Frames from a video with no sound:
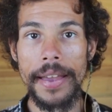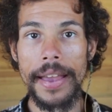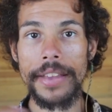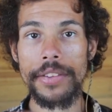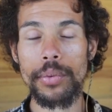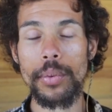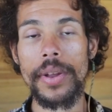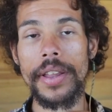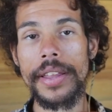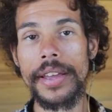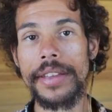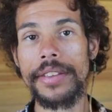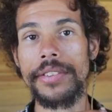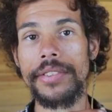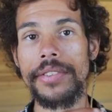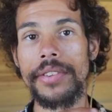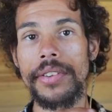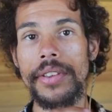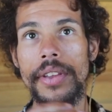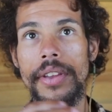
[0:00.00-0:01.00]
as well
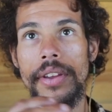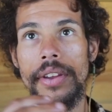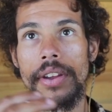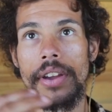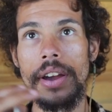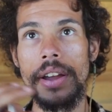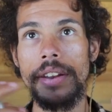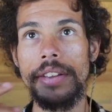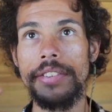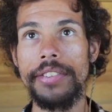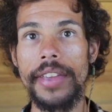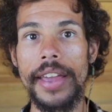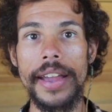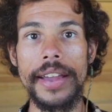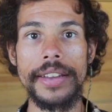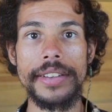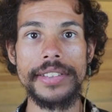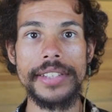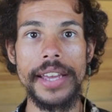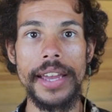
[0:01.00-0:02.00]
as Goddess
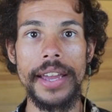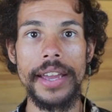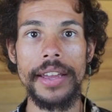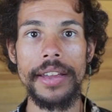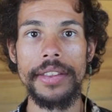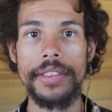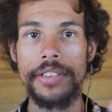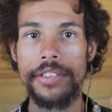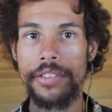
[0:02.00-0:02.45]
Hecate,